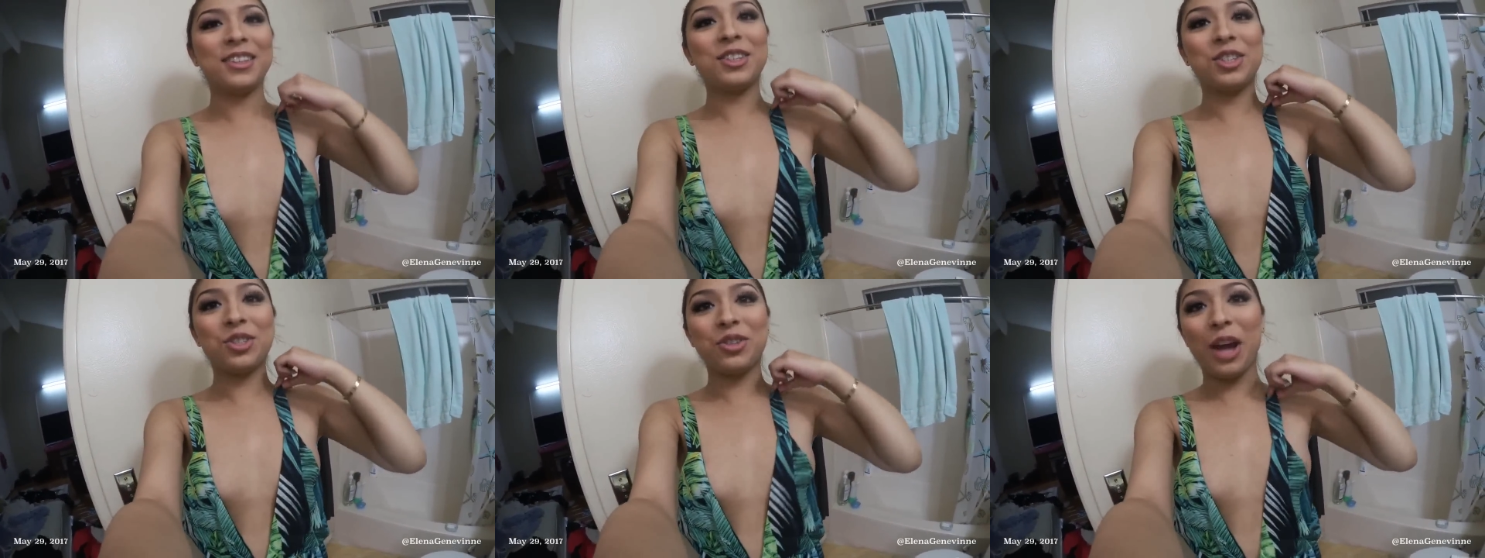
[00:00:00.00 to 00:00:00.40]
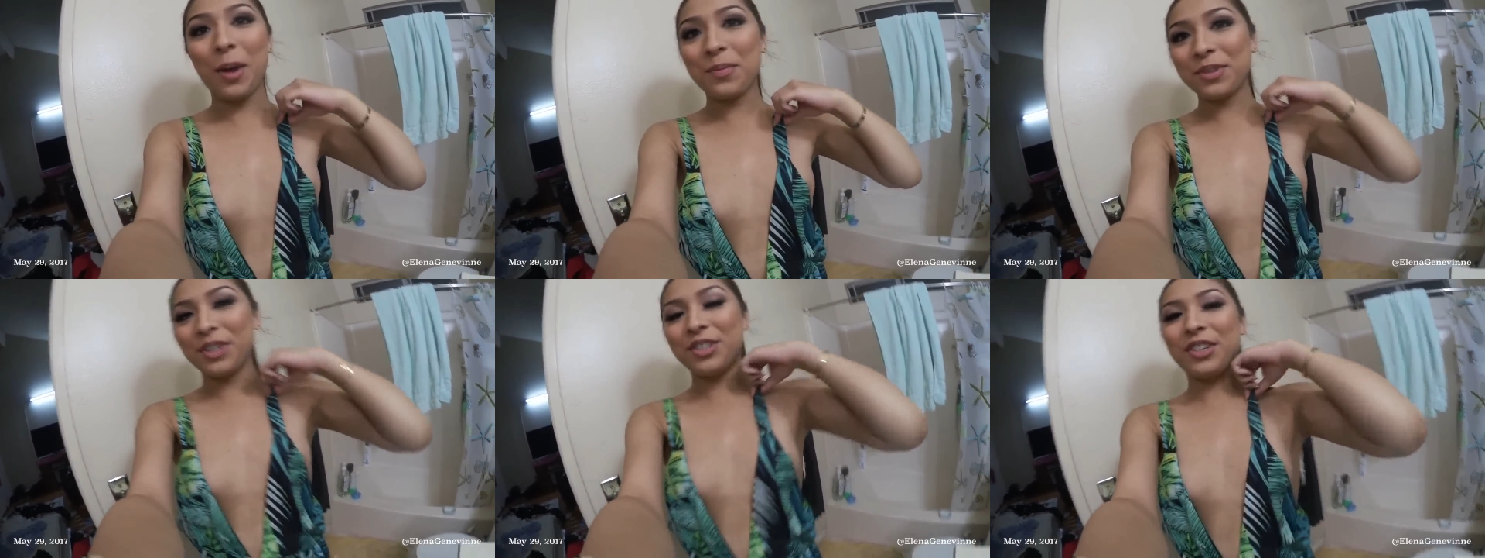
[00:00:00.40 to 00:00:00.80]

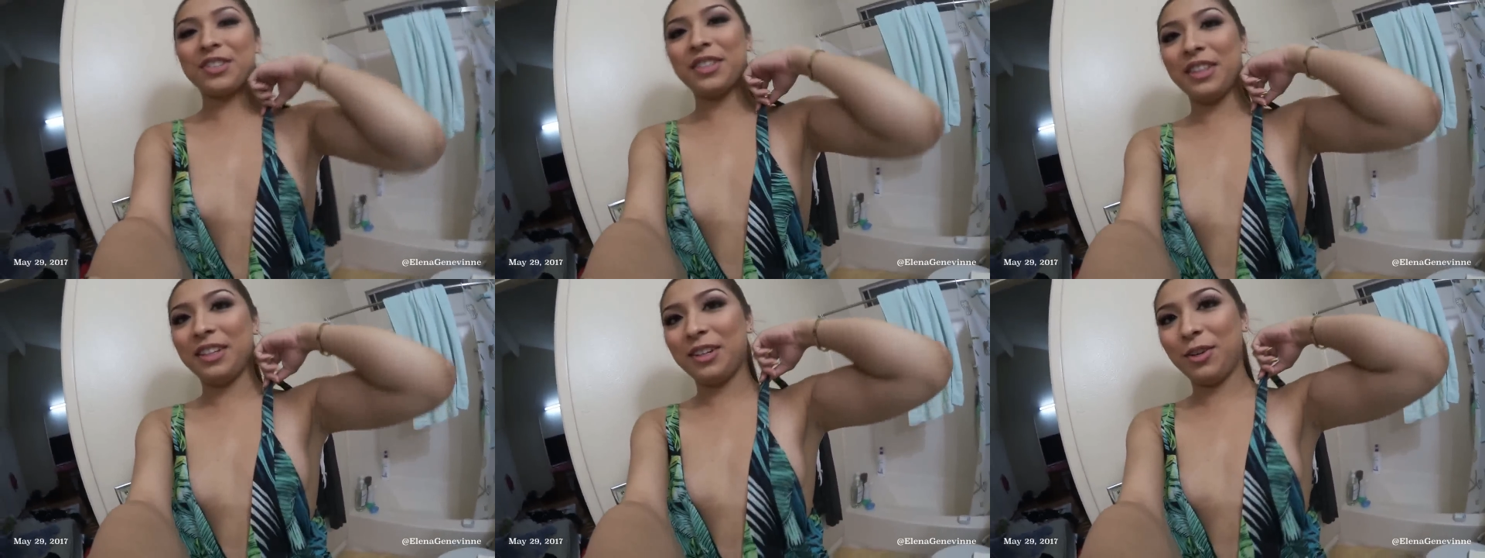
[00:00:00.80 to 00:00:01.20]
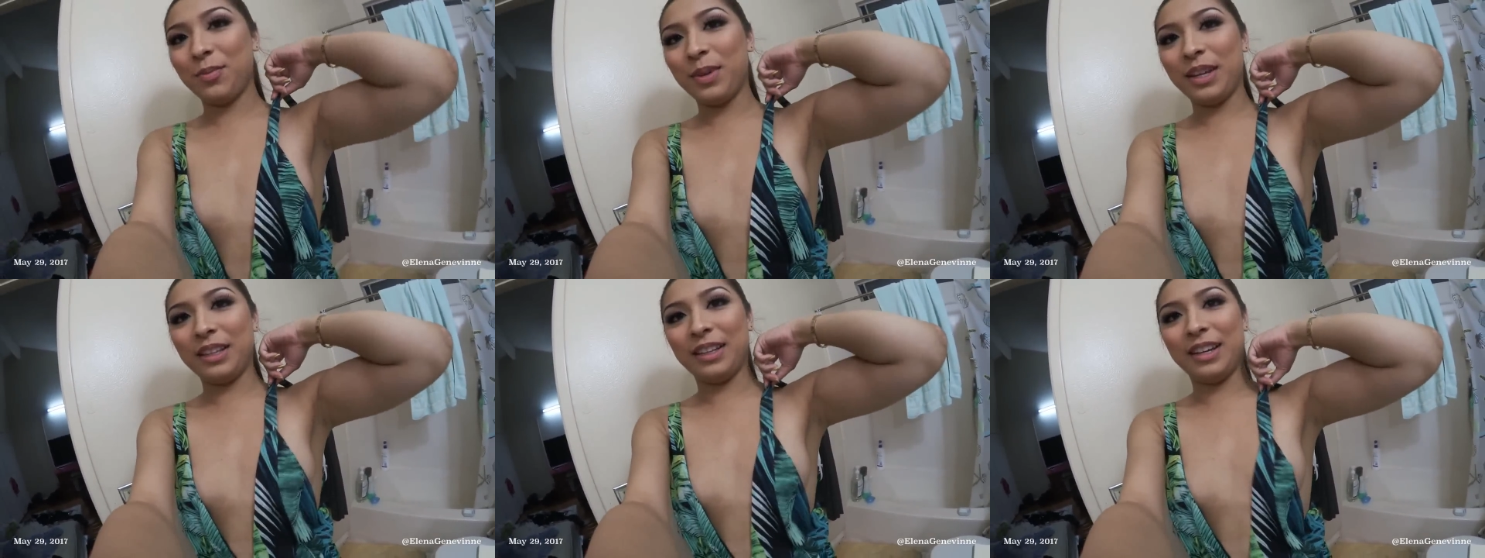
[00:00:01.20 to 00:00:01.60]
straps are just a little
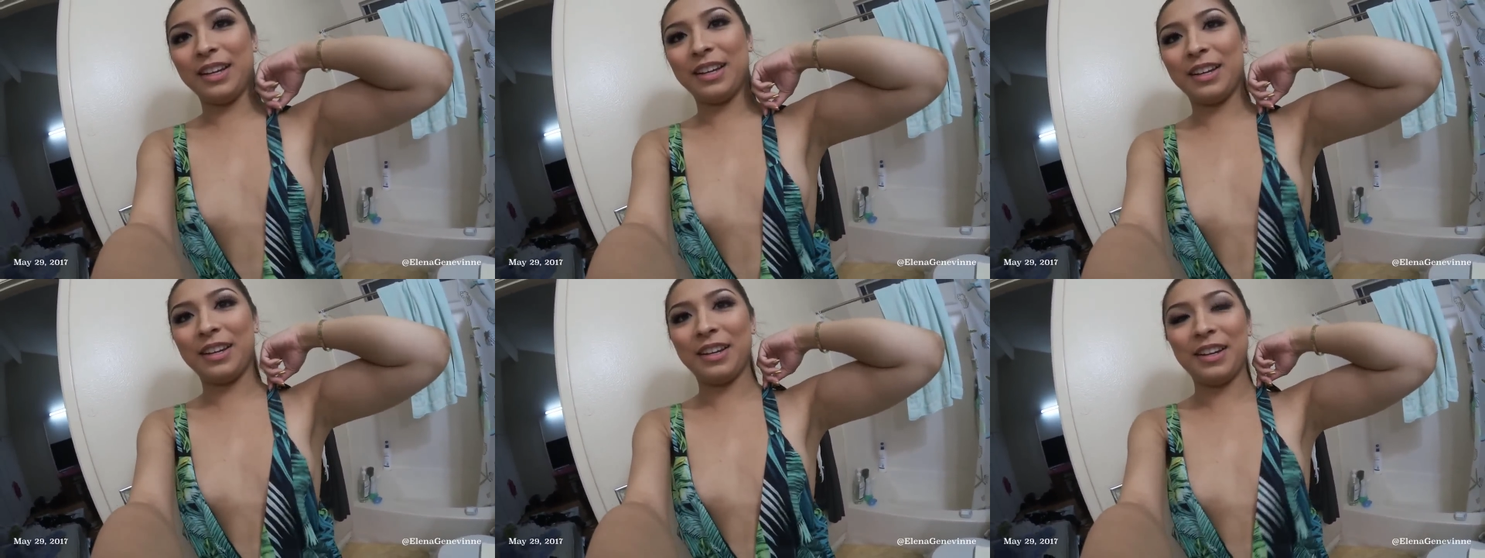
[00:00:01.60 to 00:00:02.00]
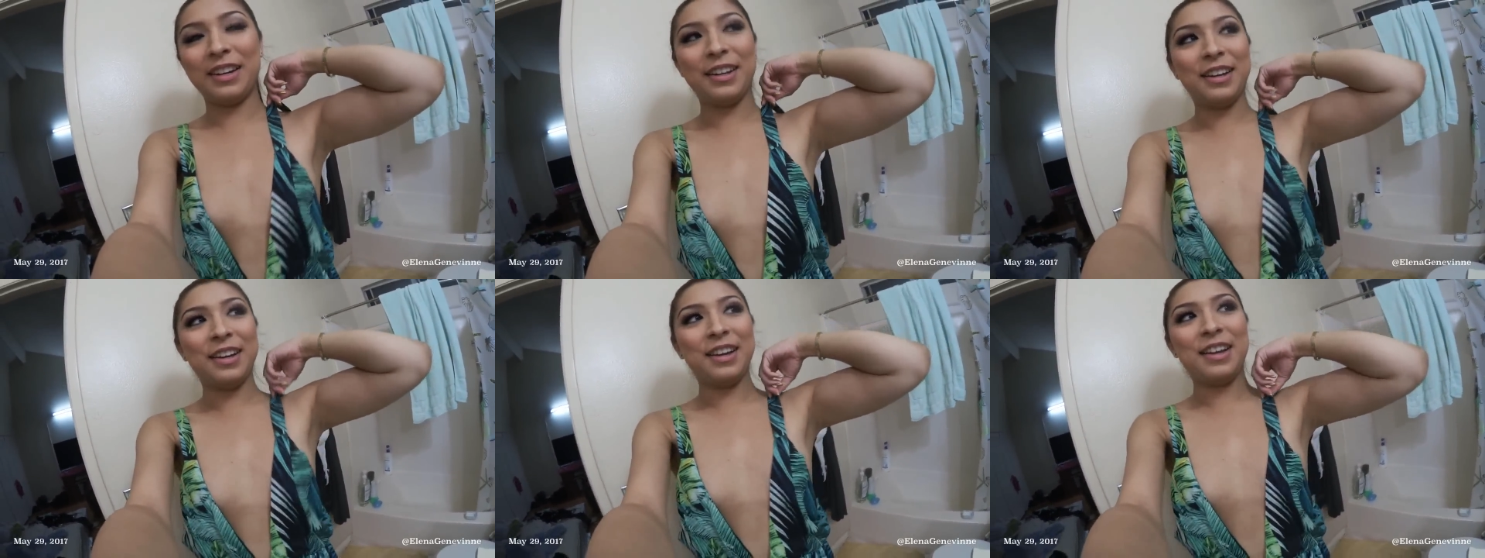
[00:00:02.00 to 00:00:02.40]
bit like,
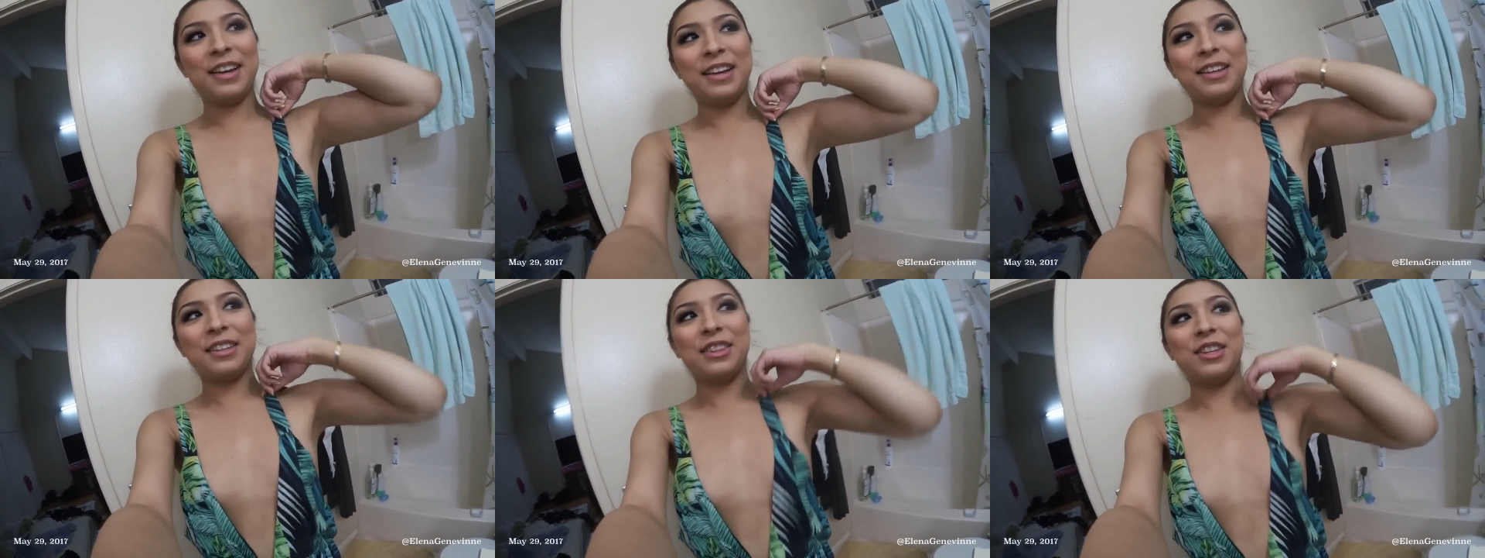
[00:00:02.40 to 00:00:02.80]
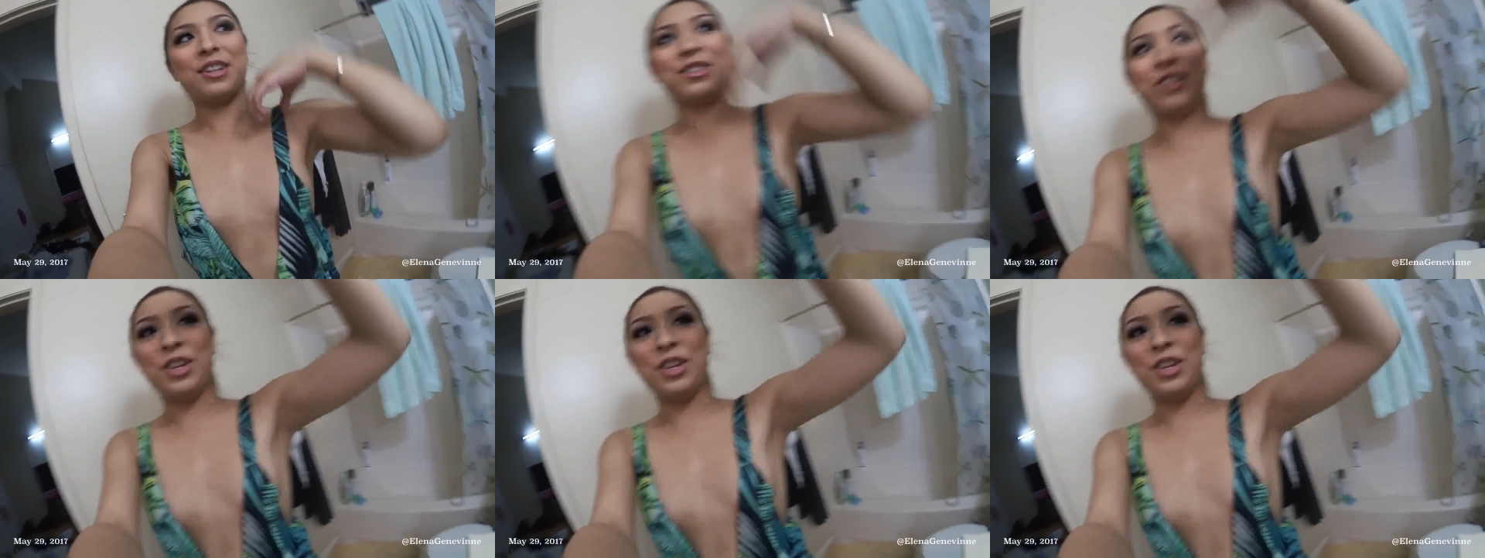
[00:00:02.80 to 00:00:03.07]
they're